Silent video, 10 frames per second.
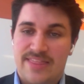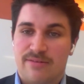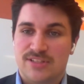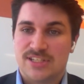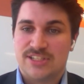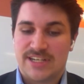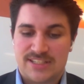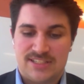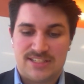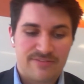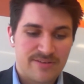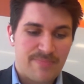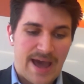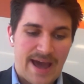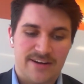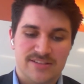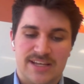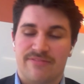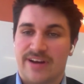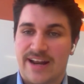that would suggest different patterns
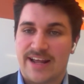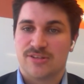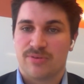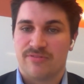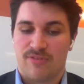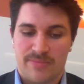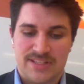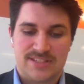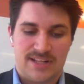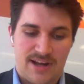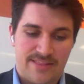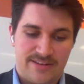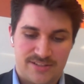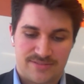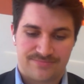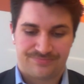in financial performance than others.